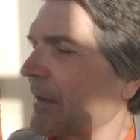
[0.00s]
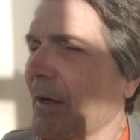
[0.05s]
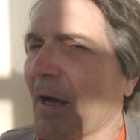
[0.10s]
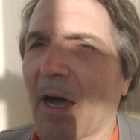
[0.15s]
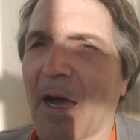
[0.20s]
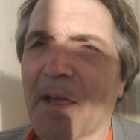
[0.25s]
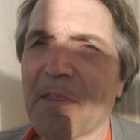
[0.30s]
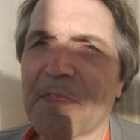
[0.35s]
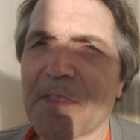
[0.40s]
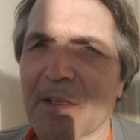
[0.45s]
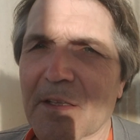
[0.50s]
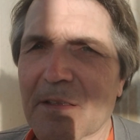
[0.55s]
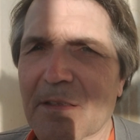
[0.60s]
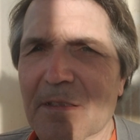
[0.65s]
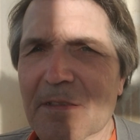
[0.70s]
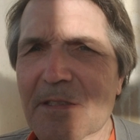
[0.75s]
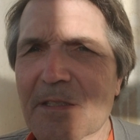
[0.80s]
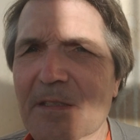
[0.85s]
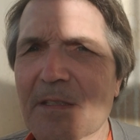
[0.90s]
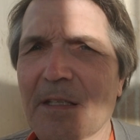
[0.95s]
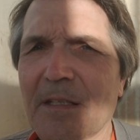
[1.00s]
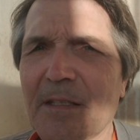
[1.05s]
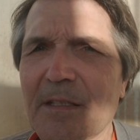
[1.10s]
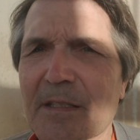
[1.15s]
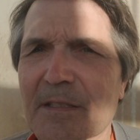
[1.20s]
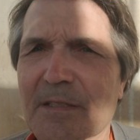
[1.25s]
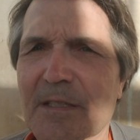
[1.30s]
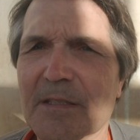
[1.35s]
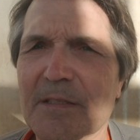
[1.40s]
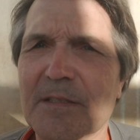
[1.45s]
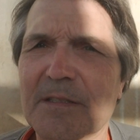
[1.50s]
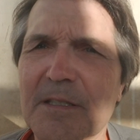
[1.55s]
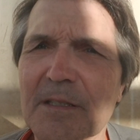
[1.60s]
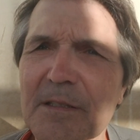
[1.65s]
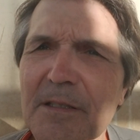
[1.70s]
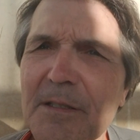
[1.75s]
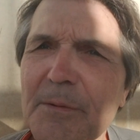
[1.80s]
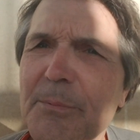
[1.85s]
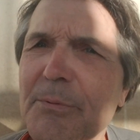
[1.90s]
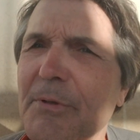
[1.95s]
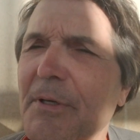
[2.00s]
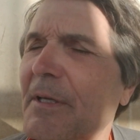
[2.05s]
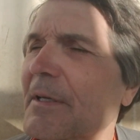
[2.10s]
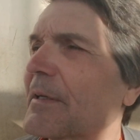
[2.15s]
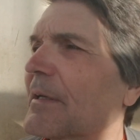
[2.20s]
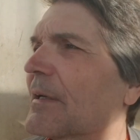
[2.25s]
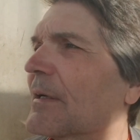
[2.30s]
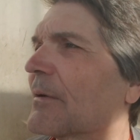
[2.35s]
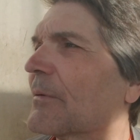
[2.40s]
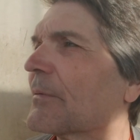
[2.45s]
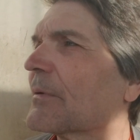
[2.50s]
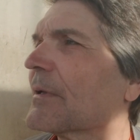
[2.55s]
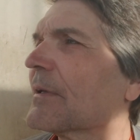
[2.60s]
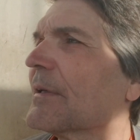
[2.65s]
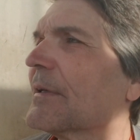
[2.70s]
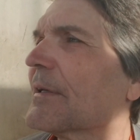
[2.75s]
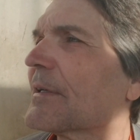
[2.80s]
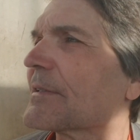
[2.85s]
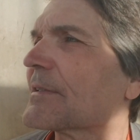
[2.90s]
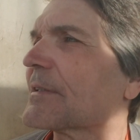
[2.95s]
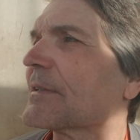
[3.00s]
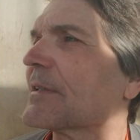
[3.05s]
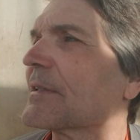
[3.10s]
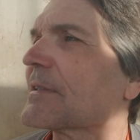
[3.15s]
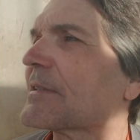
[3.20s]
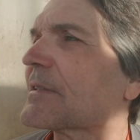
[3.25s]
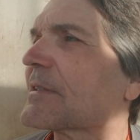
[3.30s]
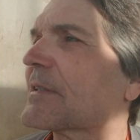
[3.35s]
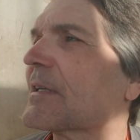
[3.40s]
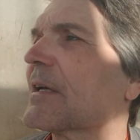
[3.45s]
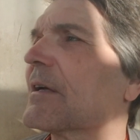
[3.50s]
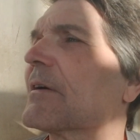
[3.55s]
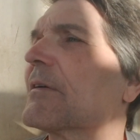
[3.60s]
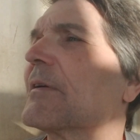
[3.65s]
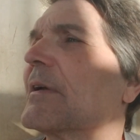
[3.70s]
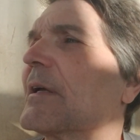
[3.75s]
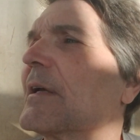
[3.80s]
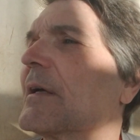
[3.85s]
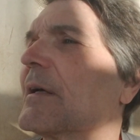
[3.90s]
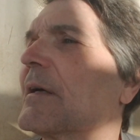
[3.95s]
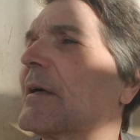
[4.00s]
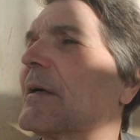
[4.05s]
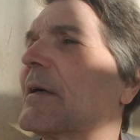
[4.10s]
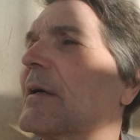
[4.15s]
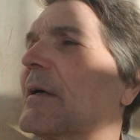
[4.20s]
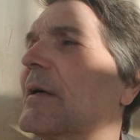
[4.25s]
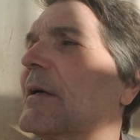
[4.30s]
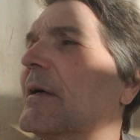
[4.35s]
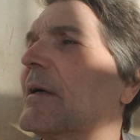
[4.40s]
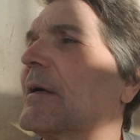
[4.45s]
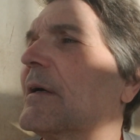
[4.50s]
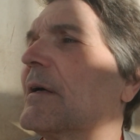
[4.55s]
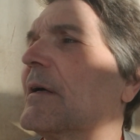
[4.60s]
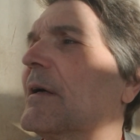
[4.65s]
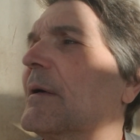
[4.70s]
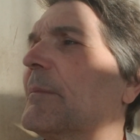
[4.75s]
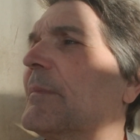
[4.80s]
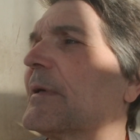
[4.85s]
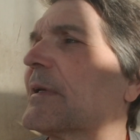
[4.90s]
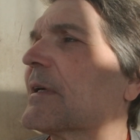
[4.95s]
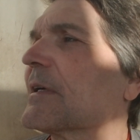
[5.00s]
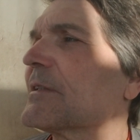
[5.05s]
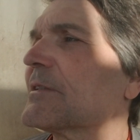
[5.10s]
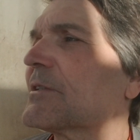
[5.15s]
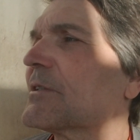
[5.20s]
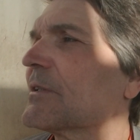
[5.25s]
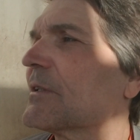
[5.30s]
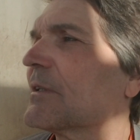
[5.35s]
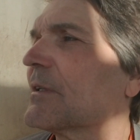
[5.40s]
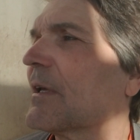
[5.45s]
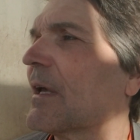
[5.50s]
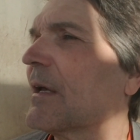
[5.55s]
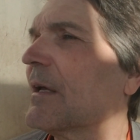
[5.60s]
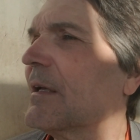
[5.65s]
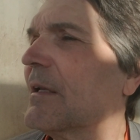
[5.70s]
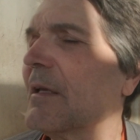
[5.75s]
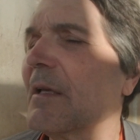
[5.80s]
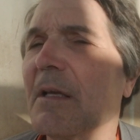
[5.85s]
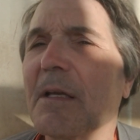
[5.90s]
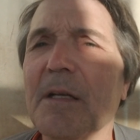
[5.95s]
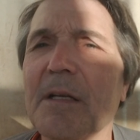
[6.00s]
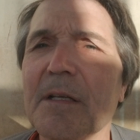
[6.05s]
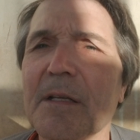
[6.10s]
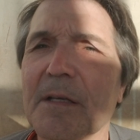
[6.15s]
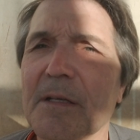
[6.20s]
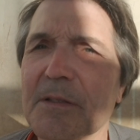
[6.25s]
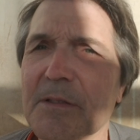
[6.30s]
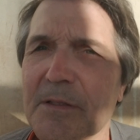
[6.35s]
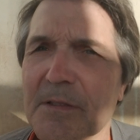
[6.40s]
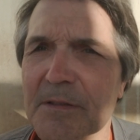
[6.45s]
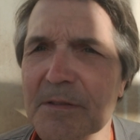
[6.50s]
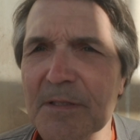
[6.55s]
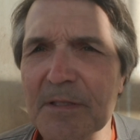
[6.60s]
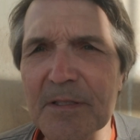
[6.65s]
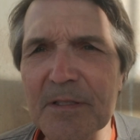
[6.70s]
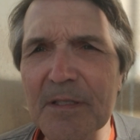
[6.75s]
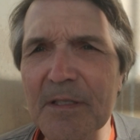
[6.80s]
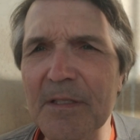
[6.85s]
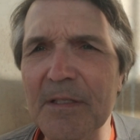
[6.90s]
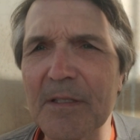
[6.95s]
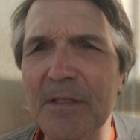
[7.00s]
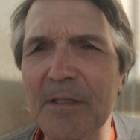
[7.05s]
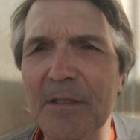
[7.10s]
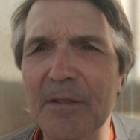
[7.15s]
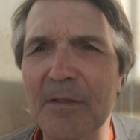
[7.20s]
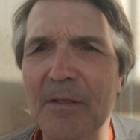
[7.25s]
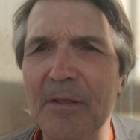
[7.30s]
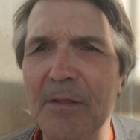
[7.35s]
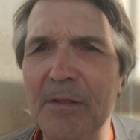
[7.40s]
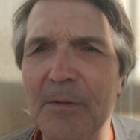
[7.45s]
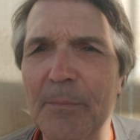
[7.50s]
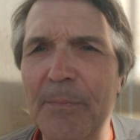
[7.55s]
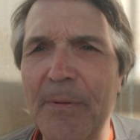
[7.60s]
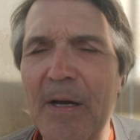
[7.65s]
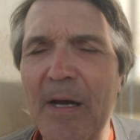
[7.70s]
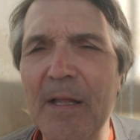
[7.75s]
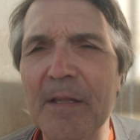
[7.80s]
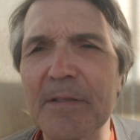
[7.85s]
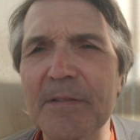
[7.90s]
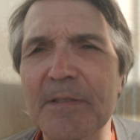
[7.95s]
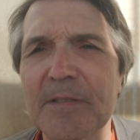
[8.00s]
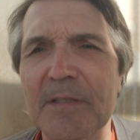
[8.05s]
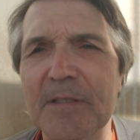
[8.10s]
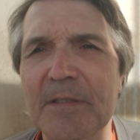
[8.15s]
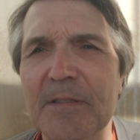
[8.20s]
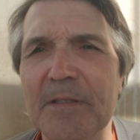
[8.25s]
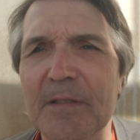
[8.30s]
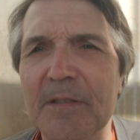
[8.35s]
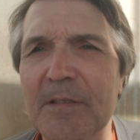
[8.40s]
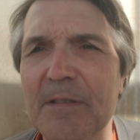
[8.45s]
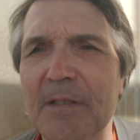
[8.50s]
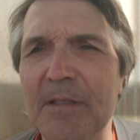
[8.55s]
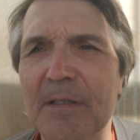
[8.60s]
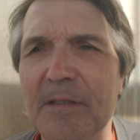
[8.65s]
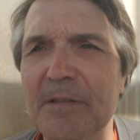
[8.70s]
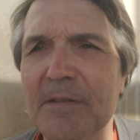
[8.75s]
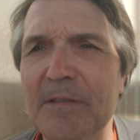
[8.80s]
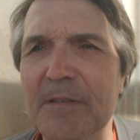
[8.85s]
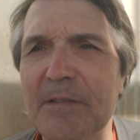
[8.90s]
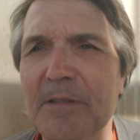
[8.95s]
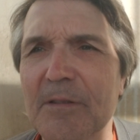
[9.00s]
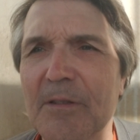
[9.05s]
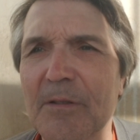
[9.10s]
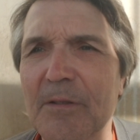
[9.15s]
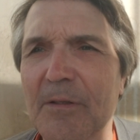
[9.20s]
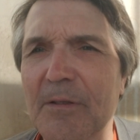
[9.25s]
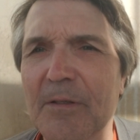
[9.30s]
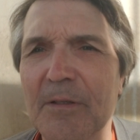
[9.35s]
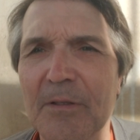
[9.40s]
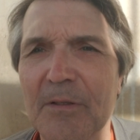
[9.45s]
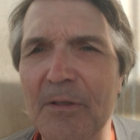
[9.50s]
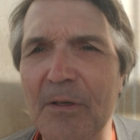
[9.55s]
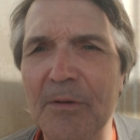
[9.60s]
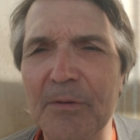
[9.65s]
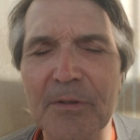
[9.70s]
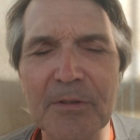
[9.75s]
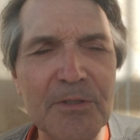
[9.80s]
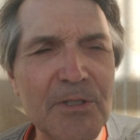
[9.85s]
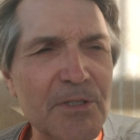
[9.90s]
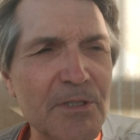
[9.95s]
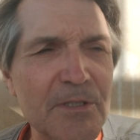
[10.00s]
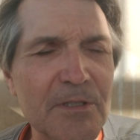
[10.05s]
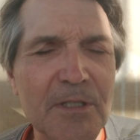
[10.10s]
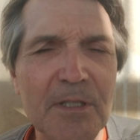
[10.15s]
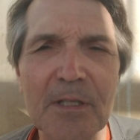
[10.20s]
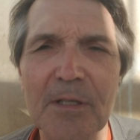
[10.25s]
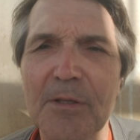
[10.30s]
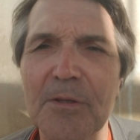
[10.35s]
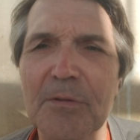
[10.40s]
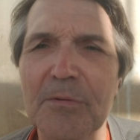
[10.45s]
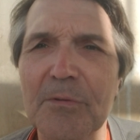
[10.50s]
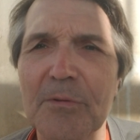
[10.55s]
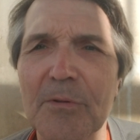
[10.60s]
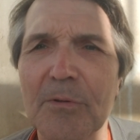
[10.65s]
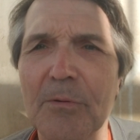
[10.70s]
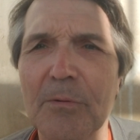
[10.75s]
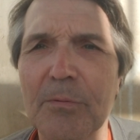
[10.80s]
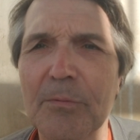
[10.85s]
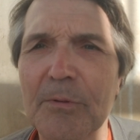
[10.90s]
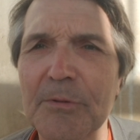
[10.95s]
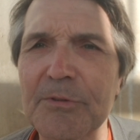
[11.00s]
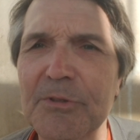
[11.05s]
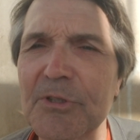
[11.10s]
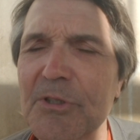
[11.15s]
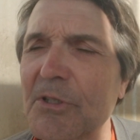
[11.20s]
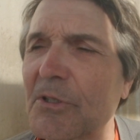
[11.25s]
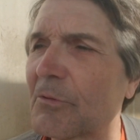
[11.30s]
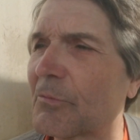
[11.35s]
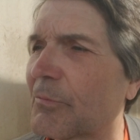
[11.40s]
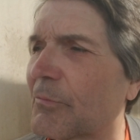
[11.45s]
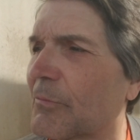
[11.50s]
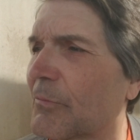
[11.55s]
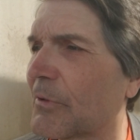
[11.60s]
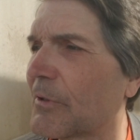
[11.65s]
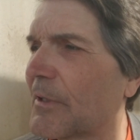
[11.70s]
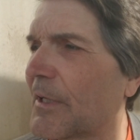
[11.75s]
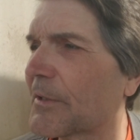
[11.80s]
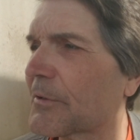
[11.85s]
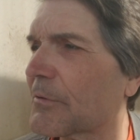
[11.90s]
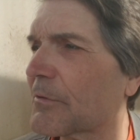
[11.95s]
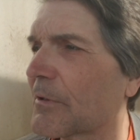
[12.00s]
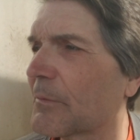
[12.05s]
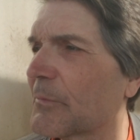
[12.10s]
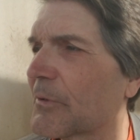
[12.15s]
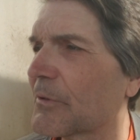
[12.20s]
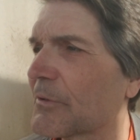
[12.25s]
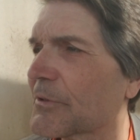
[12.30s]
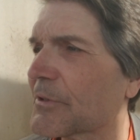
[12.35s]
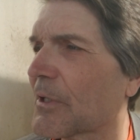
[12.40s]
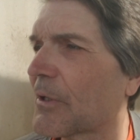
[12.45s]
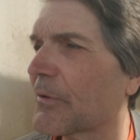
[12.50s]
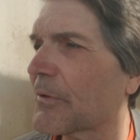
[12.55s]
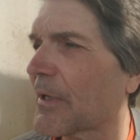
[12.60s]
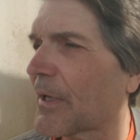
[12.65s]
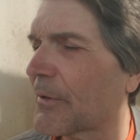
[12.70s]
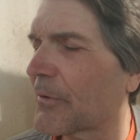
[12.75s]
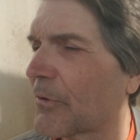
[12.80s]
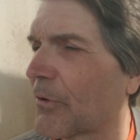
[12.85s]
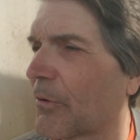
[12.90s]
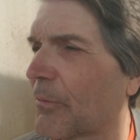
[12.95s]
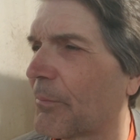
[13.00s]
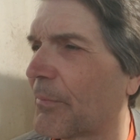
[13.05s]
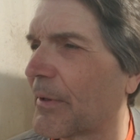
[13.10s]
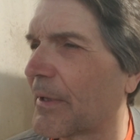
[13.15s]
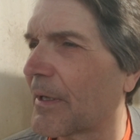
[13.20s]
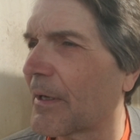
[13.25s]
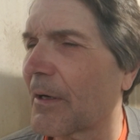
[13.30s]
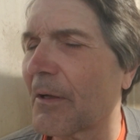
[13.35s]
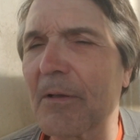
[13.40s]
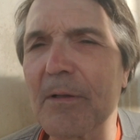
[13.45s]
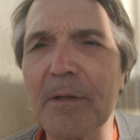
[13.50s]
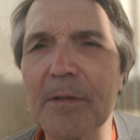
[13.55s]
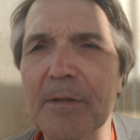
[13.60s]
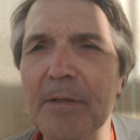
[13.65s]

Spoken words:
I think this it is, it's deliberate. It really is, and it's scary. Because any idiot can see the policies and things, you know, you just think through, well, gee, we'll let criminals out on no bail.